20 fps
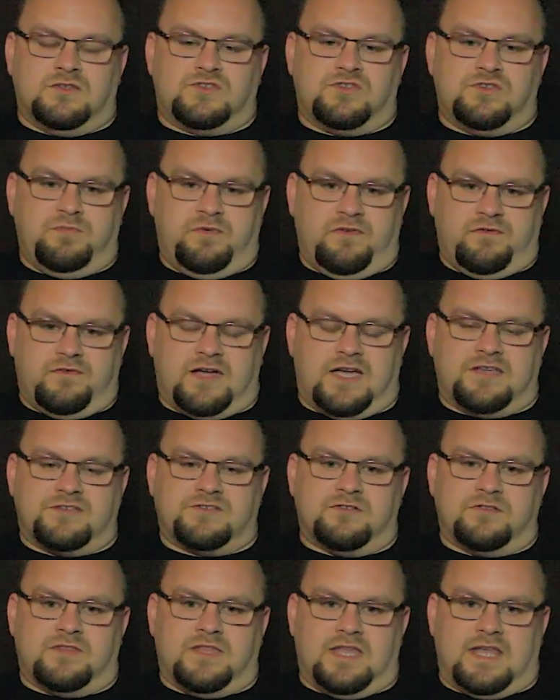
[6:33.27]
the
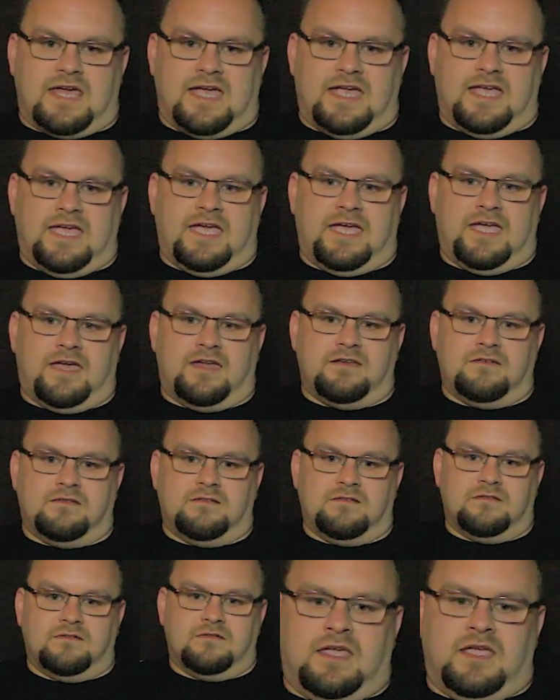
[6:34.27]
supervisor that I
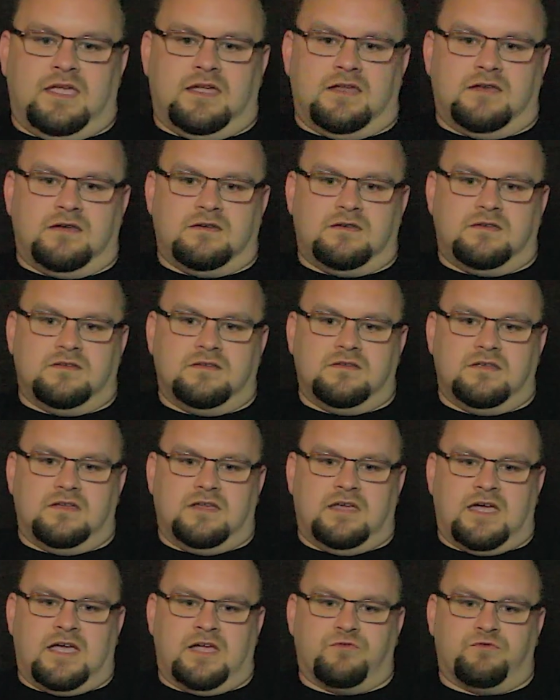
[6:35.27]
had and
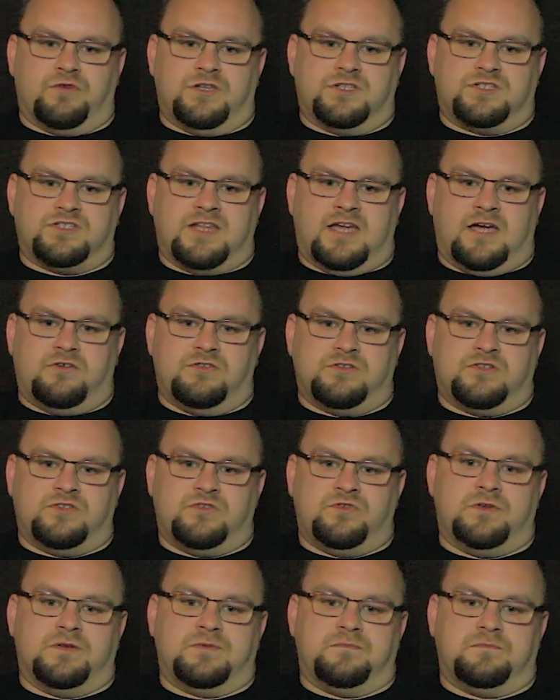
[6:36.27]
I reached out
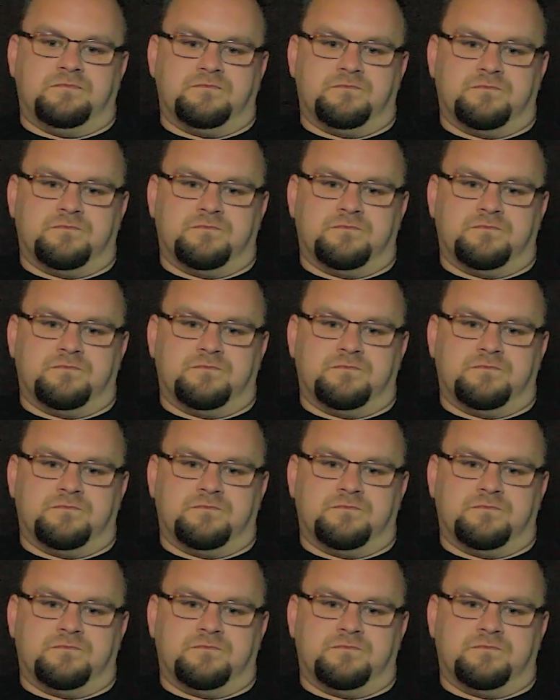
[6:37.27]
to him.